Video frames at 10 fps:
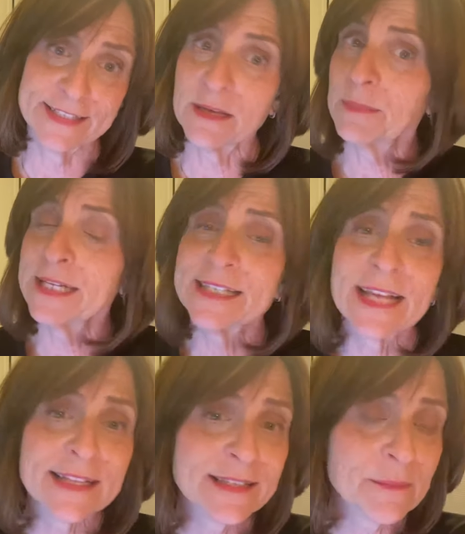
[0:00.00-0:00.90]
Somebody
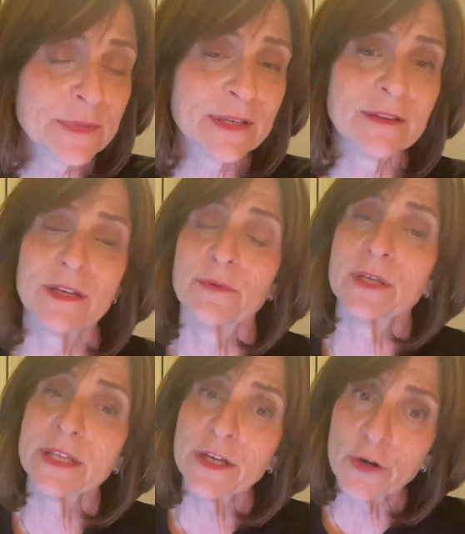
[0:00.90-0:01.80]
said something, they
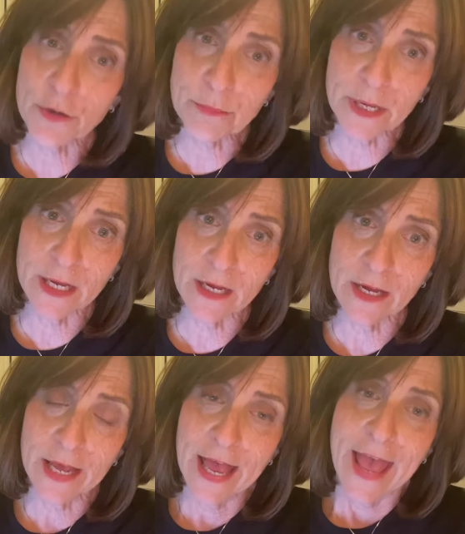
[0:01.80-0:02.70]
really hurt me,
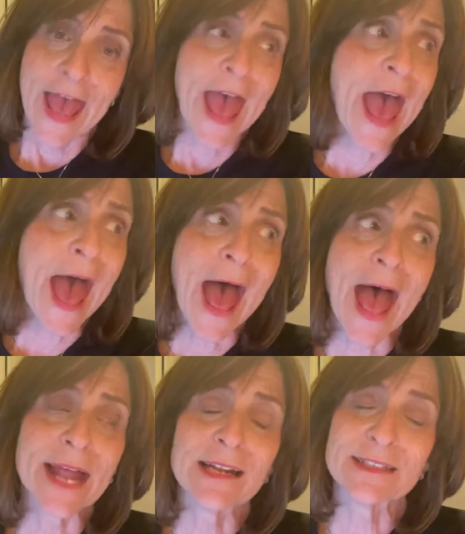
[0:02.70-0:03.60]

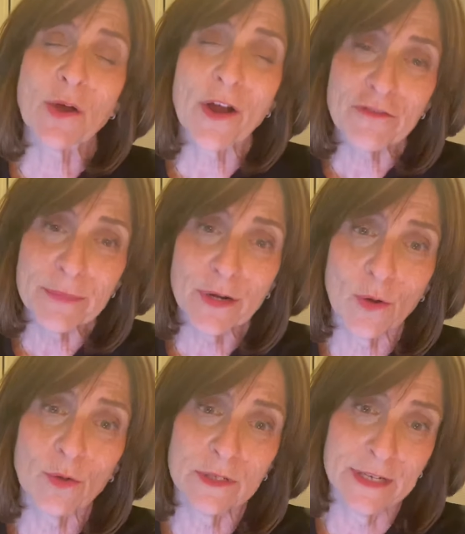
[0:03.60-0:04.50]
and it's hard for me to
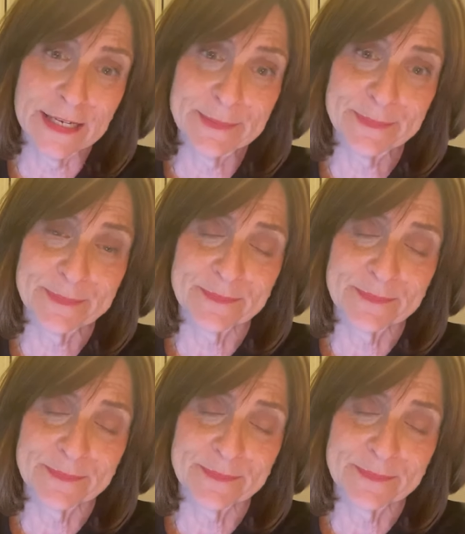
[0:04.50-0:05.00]
hold it in.